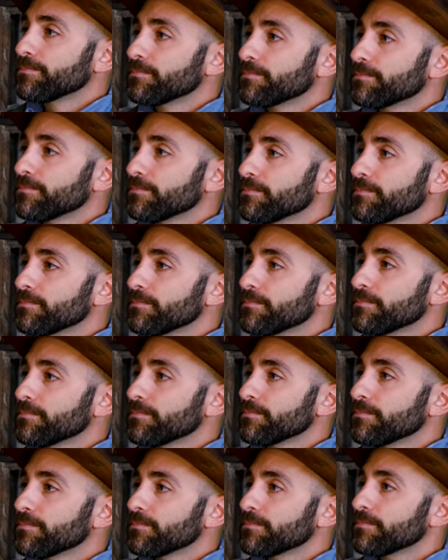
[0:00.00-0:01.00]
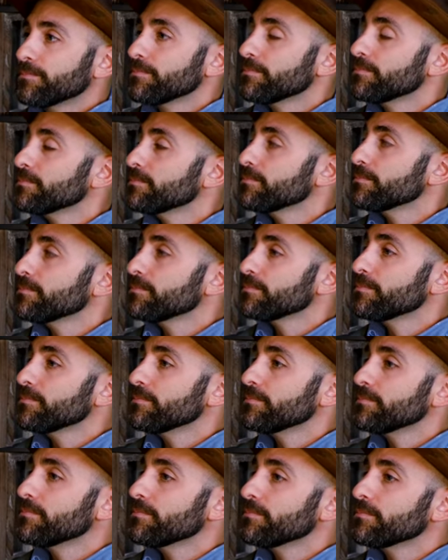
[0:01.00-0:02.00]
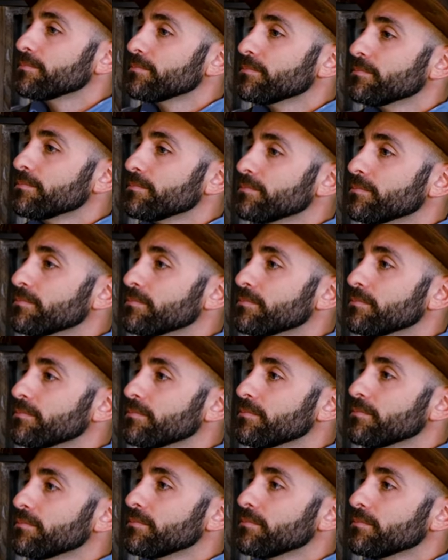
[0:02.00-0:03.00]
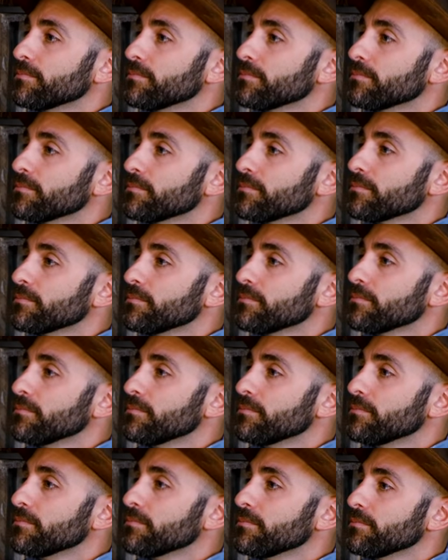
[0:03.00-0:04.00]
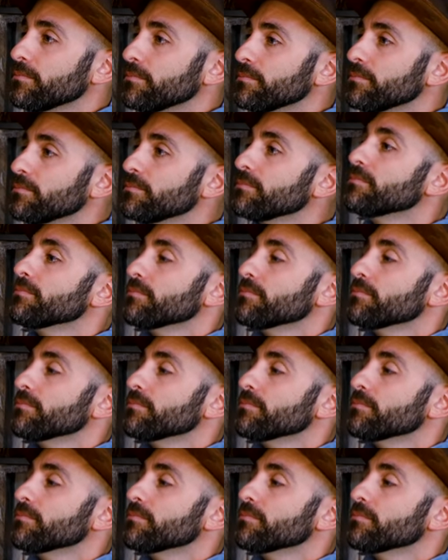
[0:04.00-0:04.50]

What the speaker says: [no speech]